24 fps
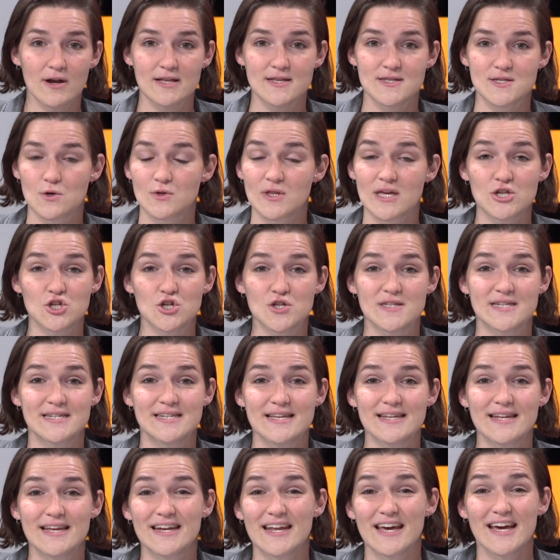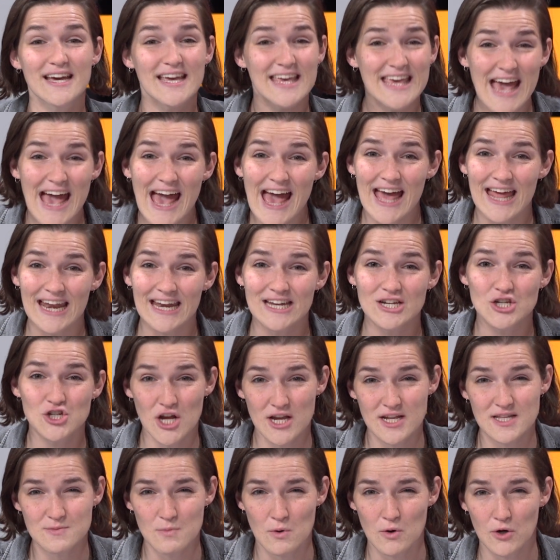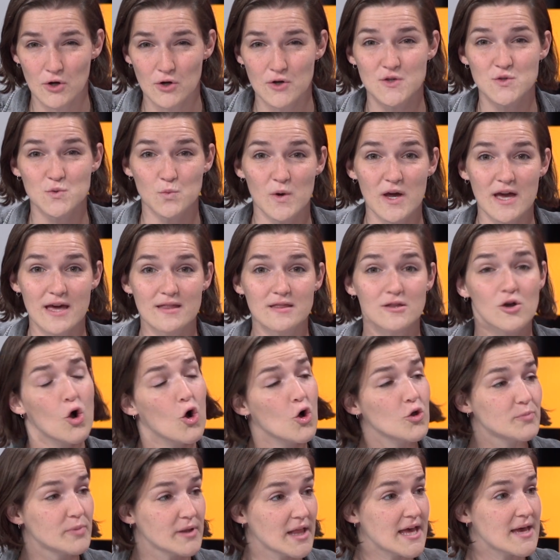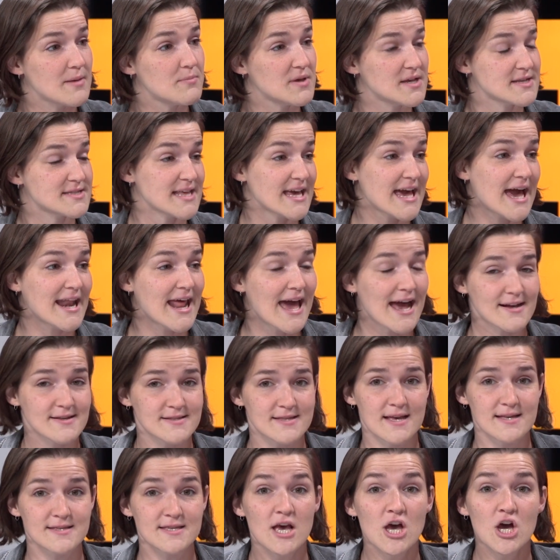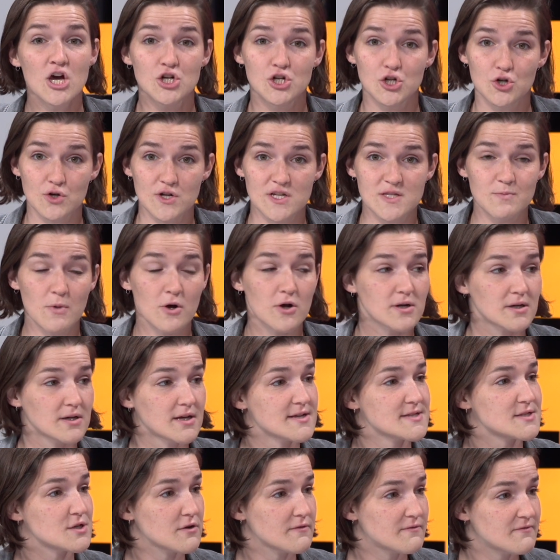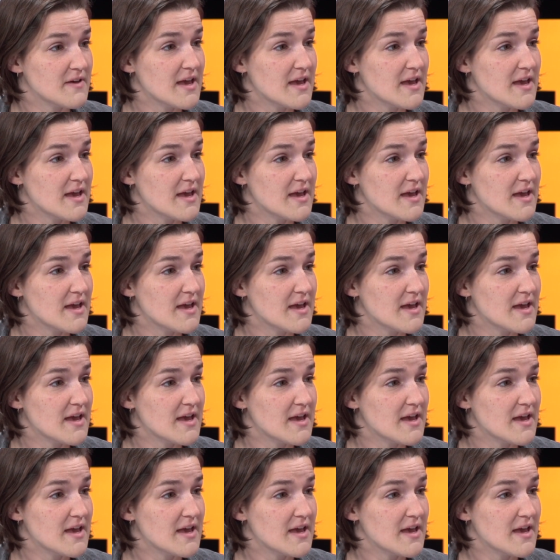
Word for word: and so they just did it again, Chainsmokers with Coldplay because they had access to Chris Martin because they're